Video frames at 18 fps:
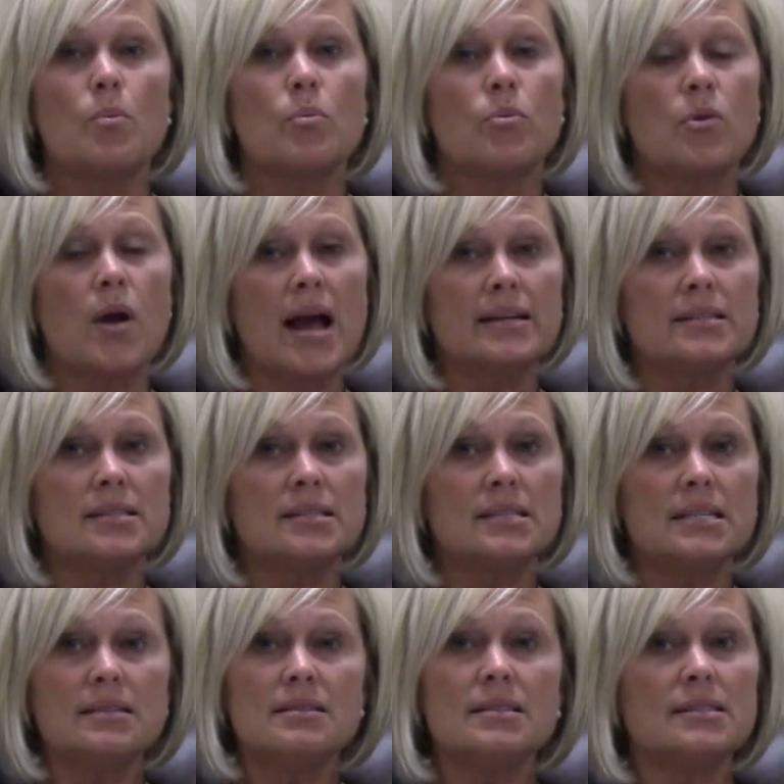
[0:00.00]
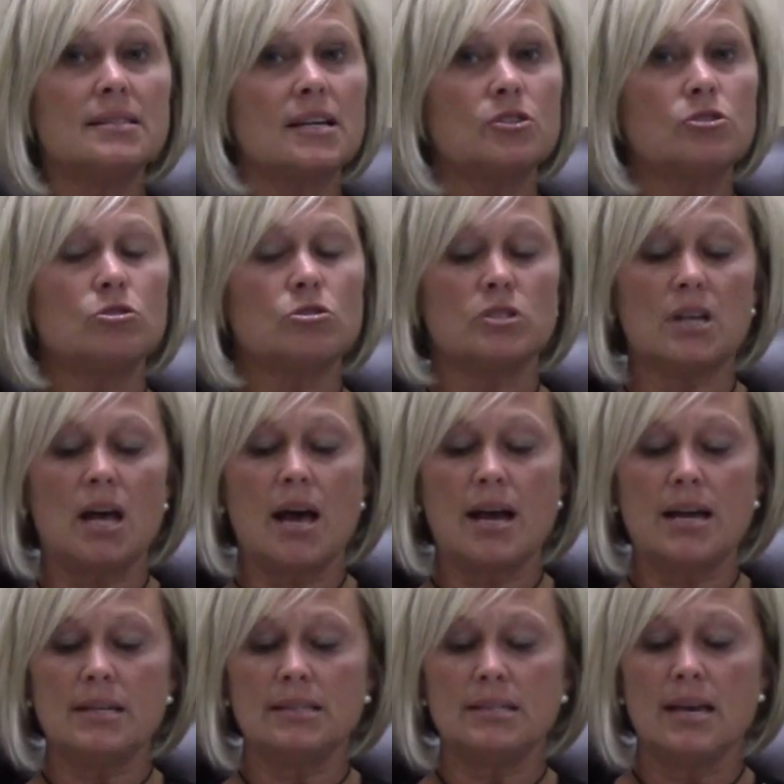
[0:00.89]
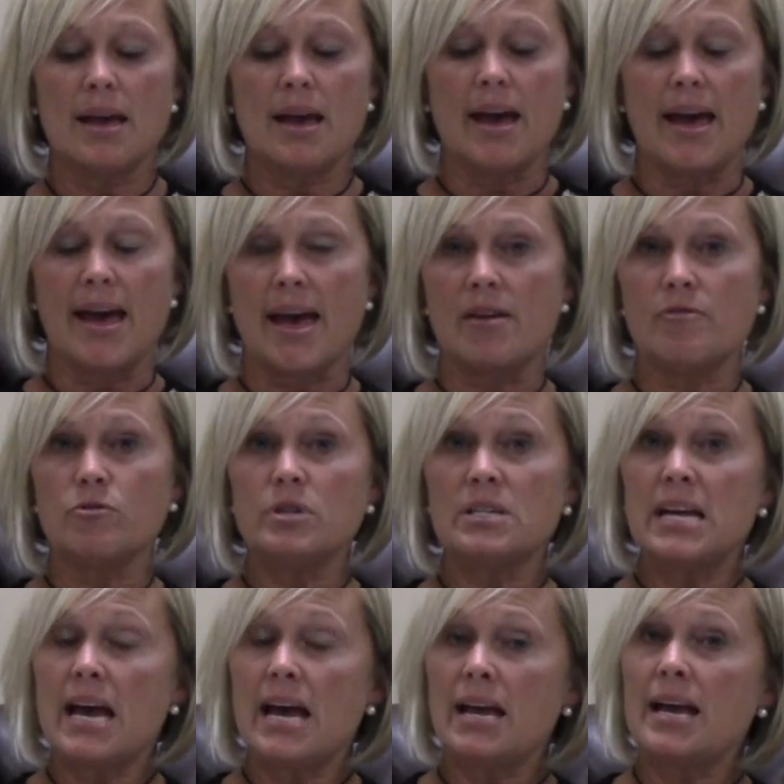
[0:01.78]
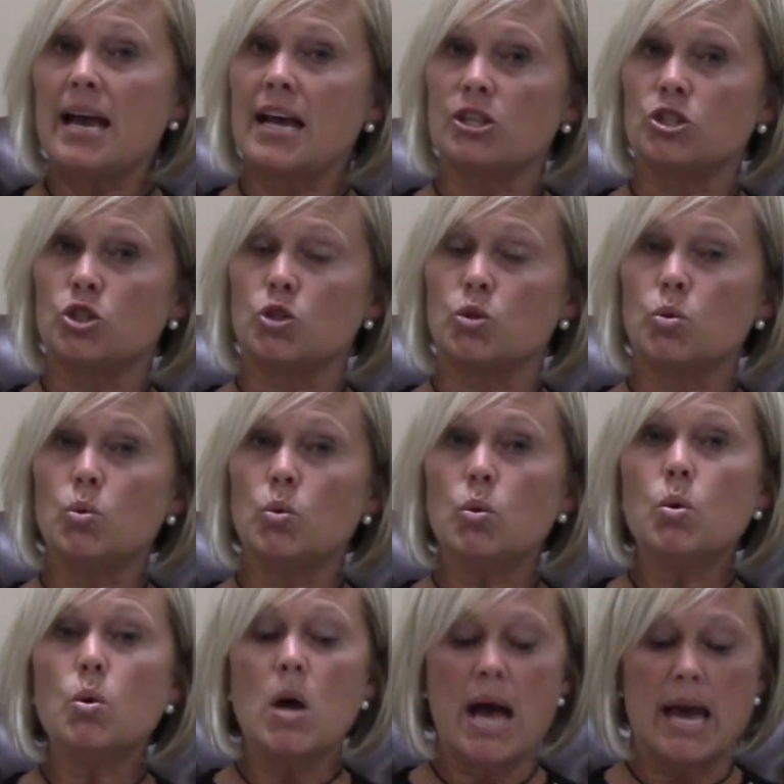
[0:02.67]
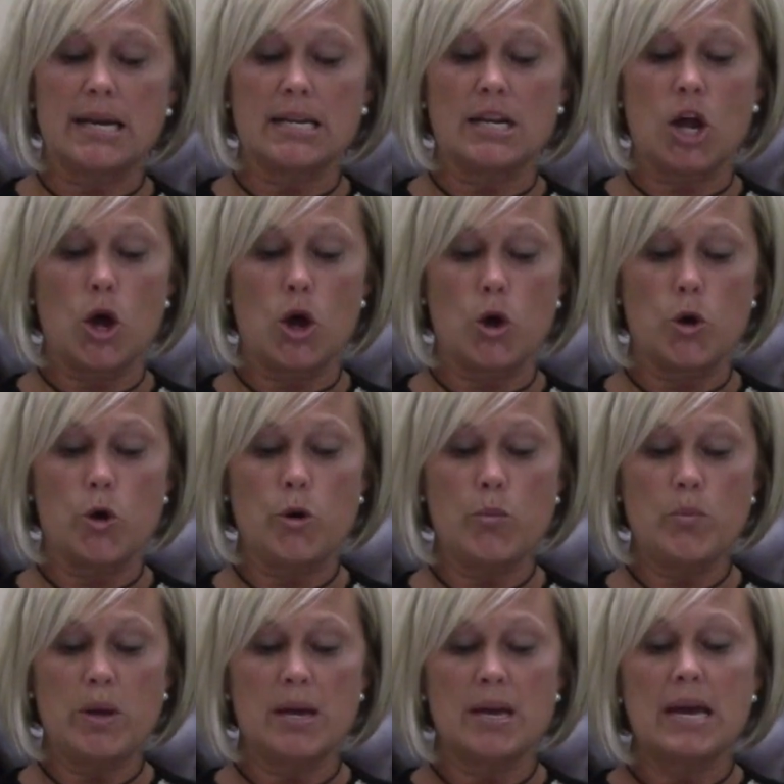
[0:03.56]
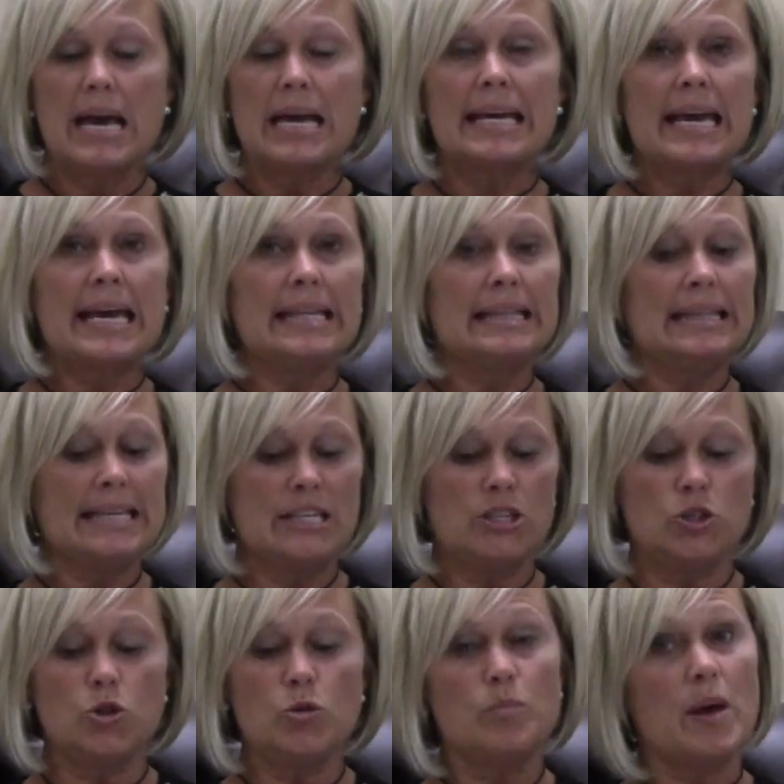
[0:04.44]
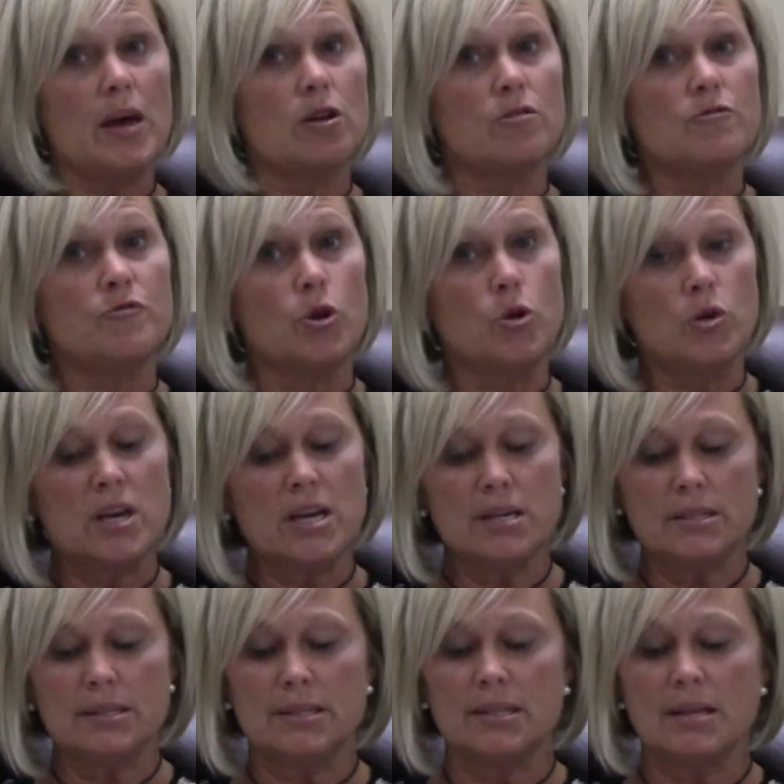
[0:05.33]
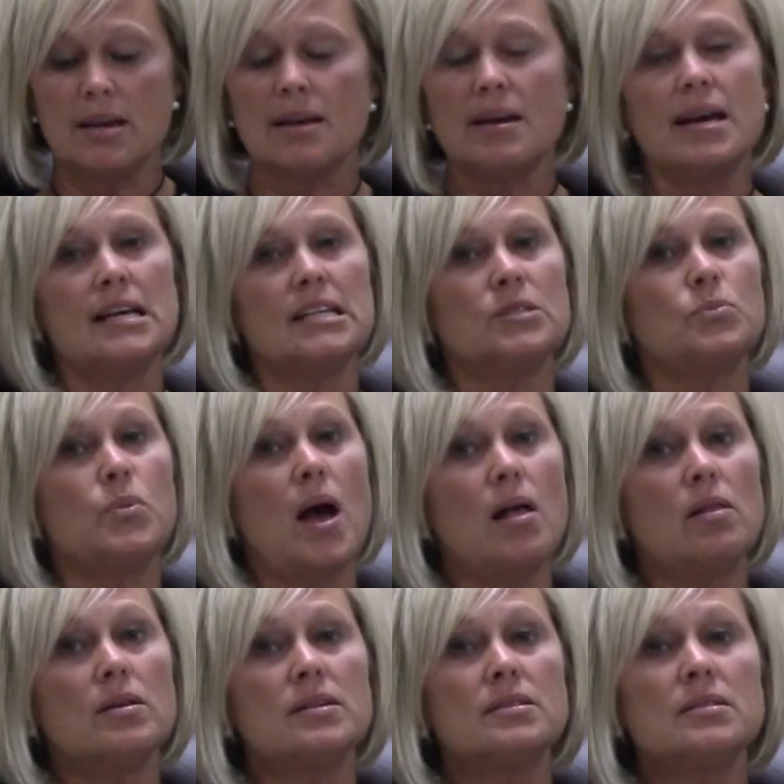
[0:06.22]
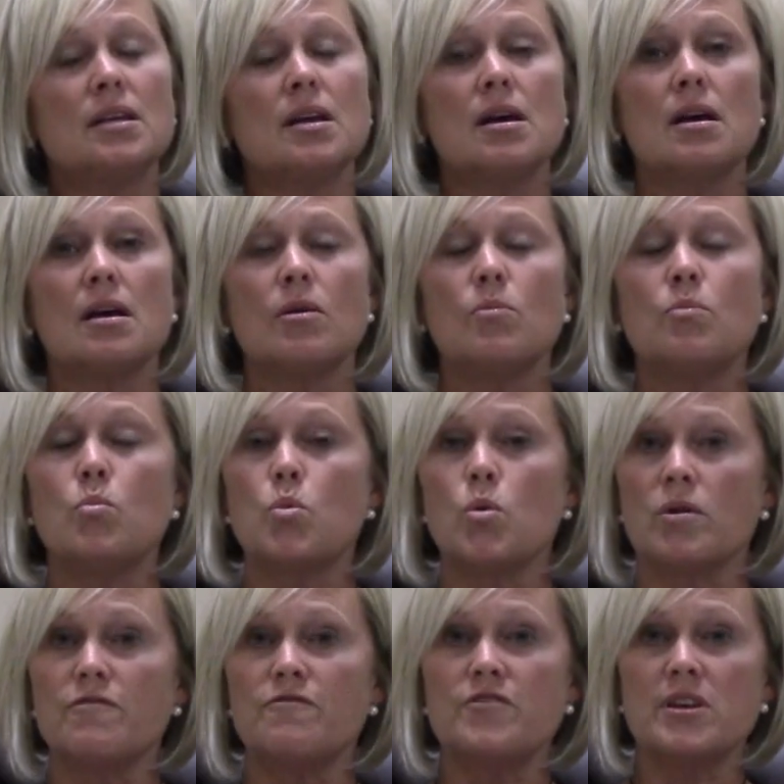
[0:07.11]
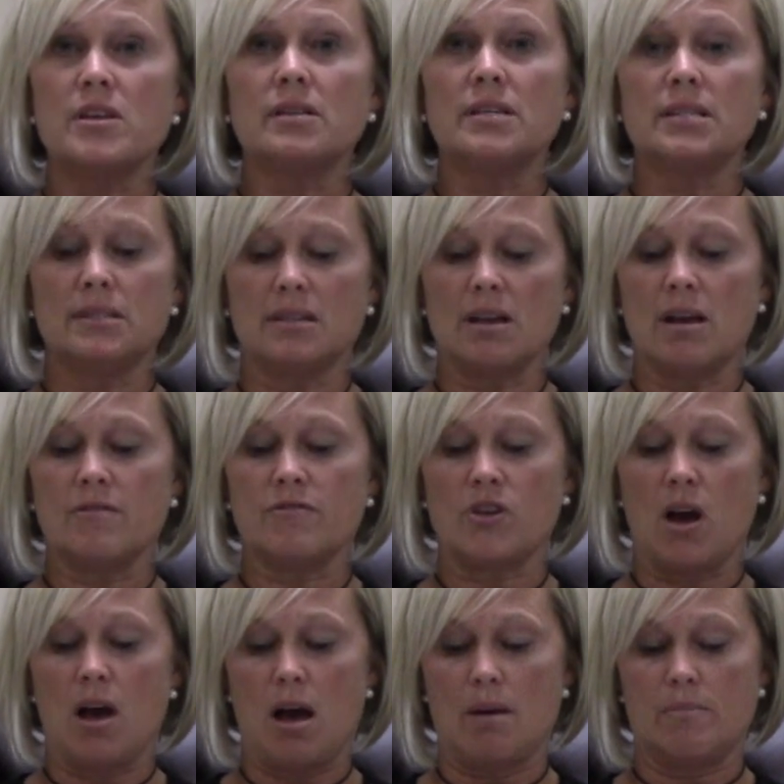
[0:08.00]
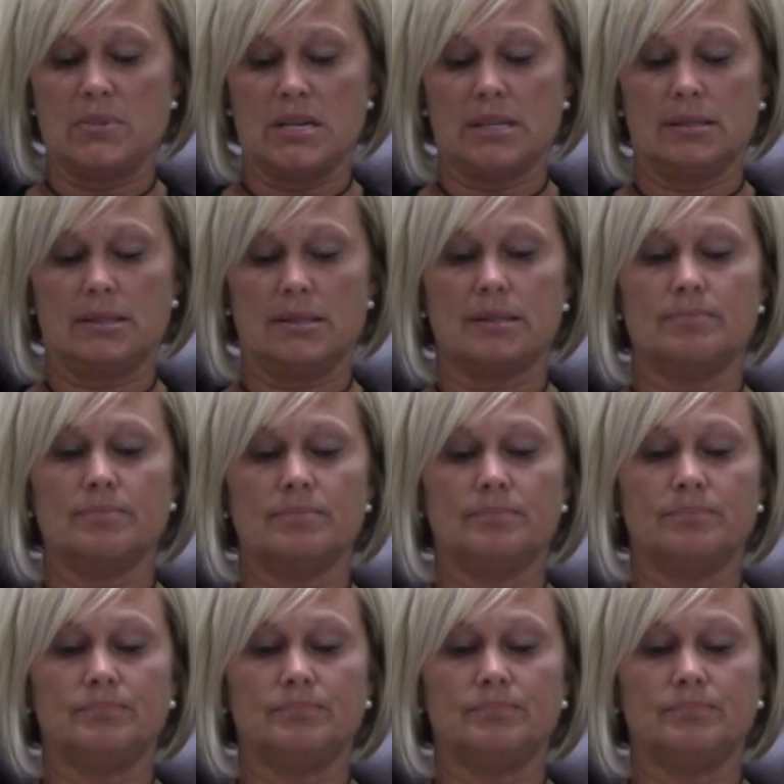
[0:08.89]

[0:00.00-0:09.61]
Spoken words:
Practicing this exercise every day at school and at home can lead to better focus as well as more feelings of calmness.